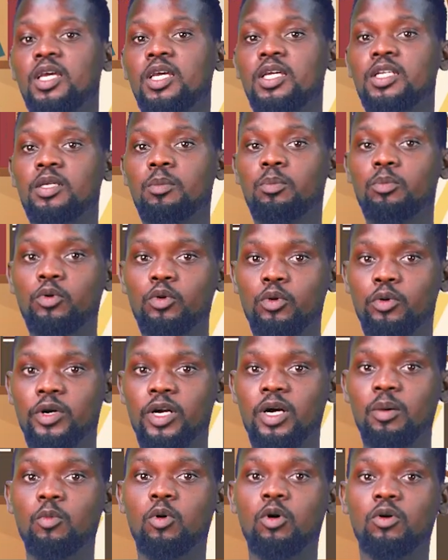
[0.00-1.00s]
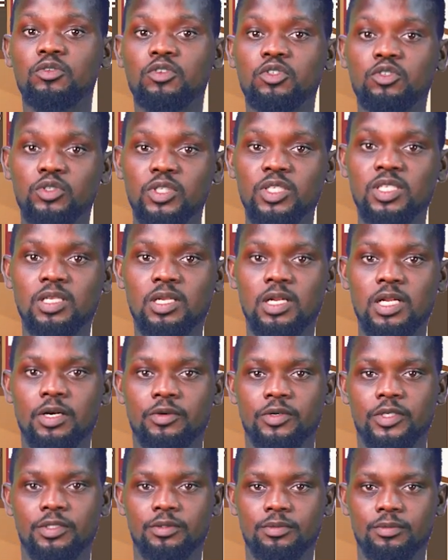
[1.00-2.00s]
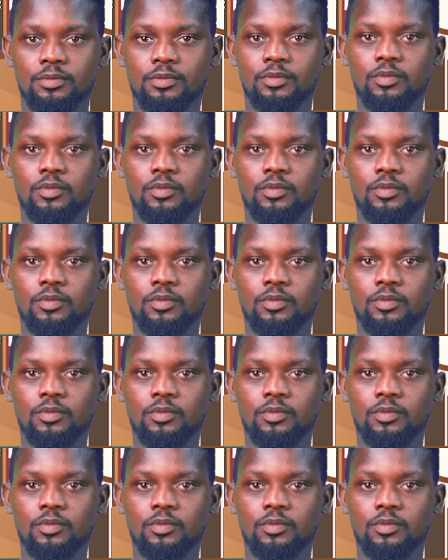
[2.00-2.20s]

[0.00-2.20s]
in the program of street clearing.